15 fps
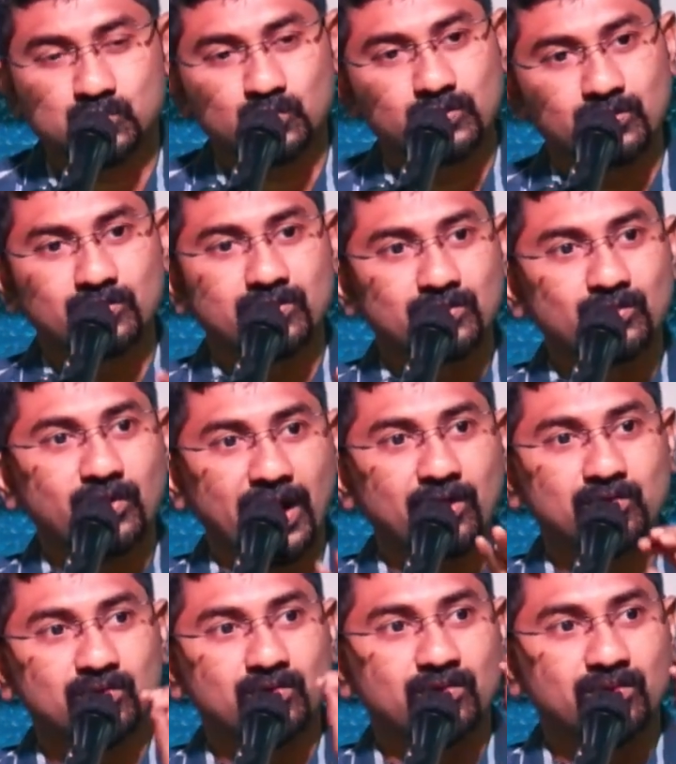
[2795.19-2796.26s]
So you, you
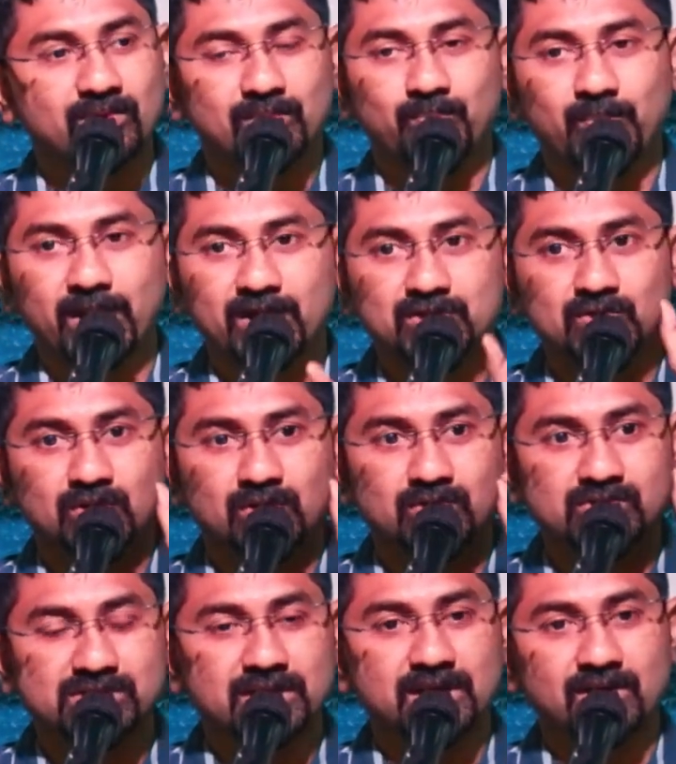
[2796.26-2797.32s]
have to make sure
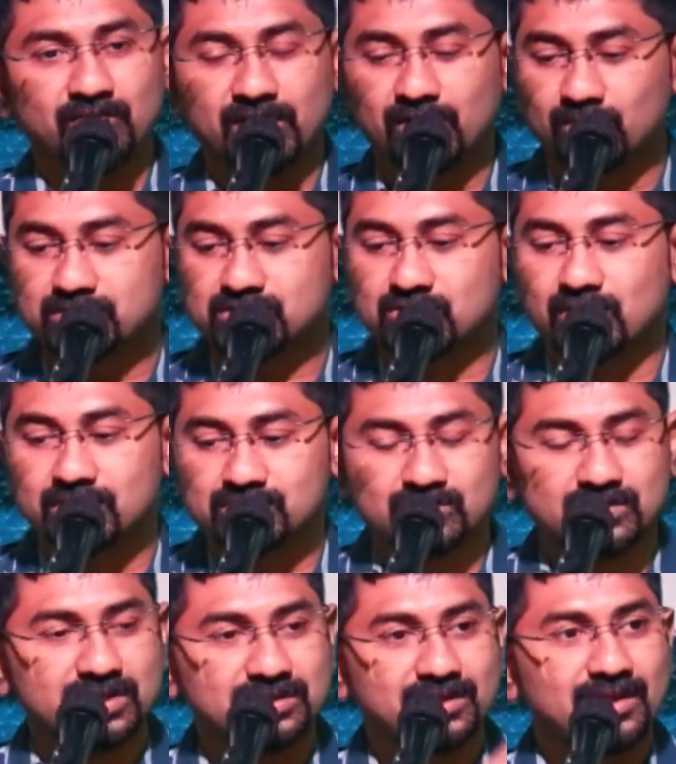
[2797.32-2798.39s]
you sing a very good song
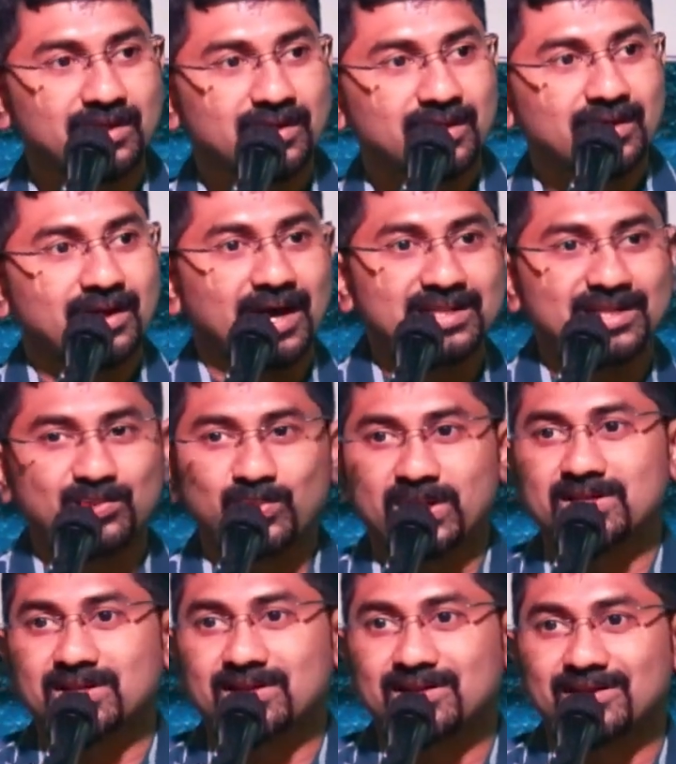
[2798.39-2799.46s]
so that other
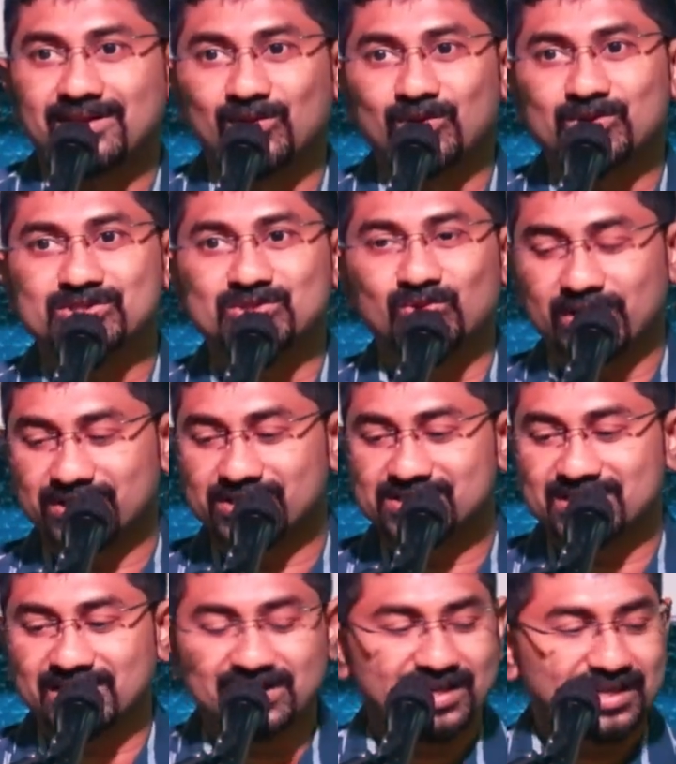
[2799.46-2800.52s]
brother knows you are
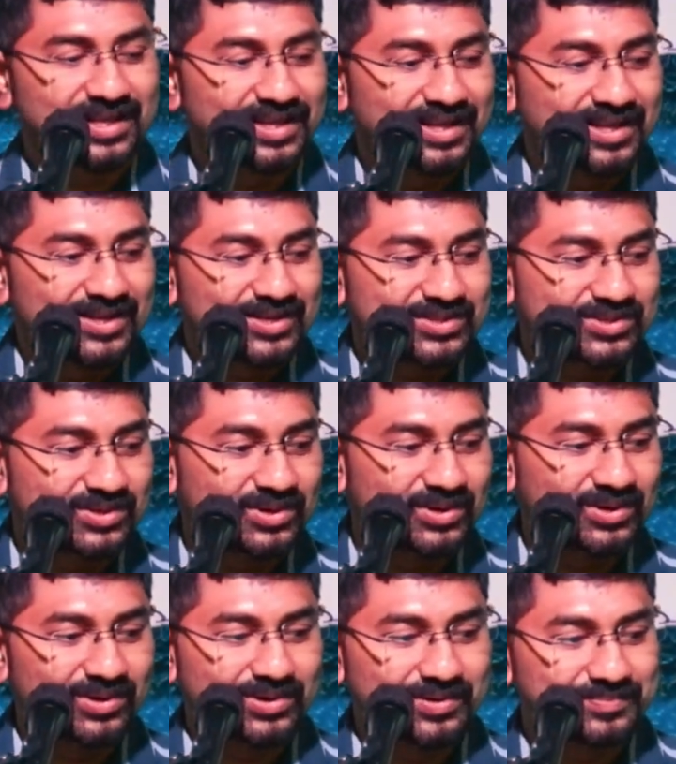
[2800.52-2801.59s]
inside.
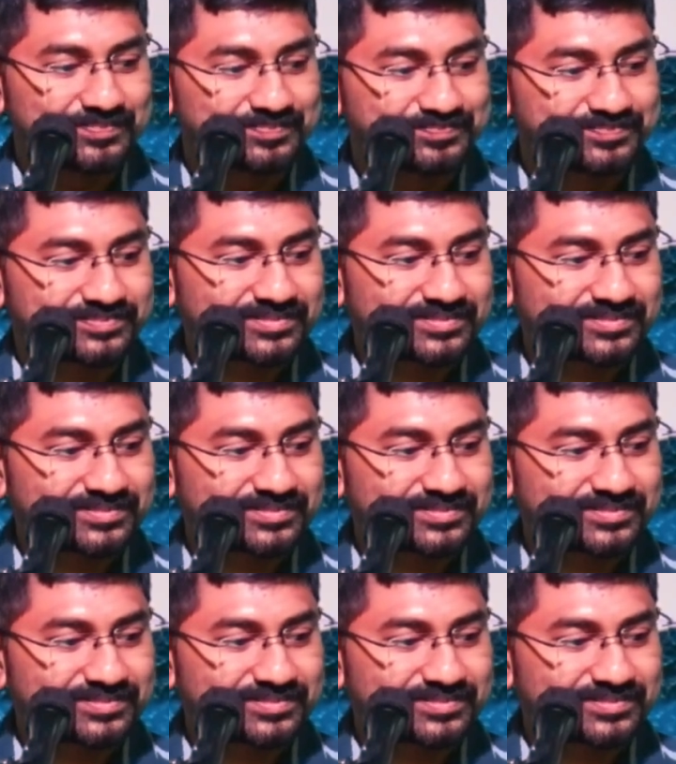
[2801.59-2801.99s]
So